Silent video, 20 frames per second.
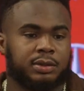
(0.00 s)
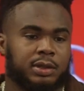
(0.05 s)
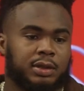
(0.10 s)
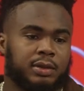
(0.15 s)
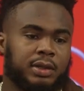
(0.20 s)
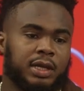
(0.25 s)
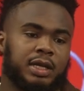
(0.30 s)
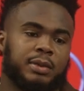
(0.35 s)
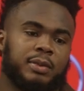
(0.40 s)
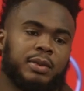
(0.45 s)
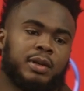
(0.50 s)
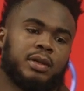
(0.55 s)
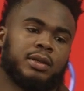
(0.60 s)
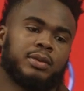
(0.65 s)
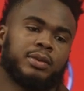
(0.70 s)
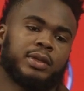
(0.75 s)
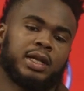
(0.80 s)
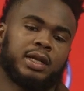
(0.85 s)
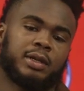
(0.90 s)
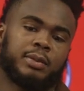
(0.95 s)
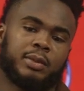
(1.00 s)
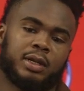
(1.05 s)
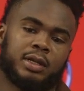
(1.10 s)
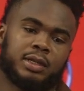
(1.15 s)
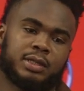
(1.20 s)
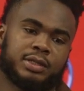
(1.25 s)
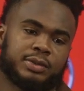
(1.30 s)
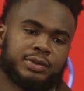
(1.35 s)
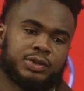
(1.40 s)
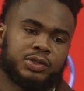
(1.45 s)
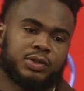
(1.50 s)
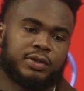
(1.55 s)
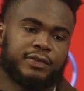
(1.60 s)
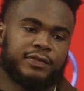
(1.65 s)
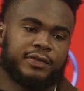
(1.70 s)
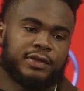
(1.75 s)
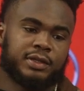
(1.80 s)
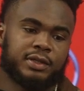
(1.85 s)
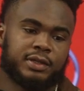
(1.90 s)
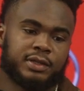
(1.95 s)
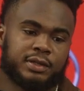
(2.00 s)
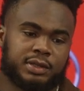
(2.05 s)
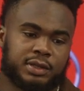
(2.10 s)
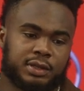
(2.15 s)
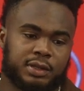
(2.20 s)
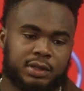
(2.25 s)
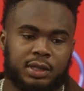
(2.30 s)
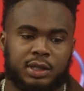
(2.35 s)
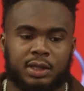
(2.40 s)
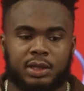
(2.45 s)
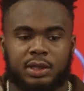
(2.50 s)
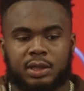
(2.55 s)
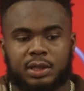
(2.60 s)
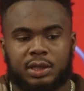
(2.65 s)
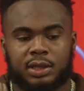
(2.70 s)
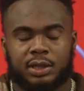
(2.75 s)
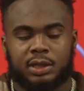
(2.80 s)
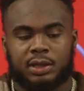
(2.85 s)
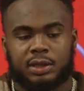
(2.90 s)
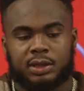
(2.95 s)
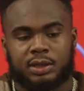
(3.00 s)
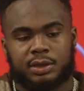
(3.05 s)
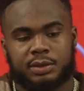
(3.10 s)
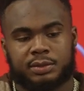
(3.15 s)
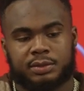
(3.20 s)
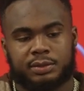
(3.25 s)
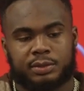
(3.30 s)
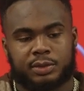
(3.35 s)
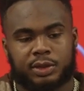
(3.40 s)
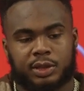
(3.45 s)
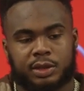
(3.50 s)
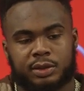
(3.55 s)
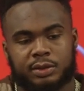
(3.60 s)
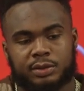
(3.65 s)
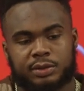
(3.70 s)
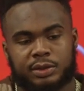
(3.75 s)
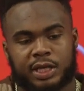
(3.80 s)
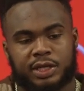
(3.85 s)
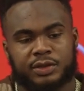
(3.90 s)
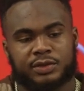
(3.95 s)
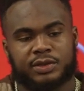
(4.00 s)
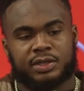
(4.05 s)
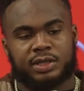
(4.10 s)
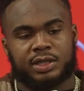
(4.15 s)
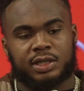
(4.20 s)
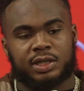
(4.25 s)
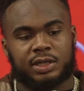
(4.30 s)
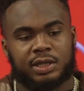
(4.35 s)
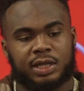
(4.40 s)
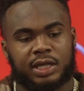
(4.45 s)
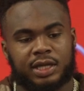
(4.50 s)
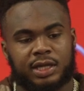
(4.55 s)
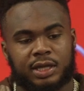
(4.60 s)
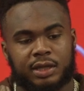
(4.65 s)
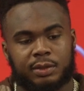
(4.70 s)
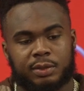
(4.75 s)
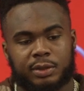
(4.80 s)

You know, got the ball. We got the ball in some short fields, and you know, things was a little leaky.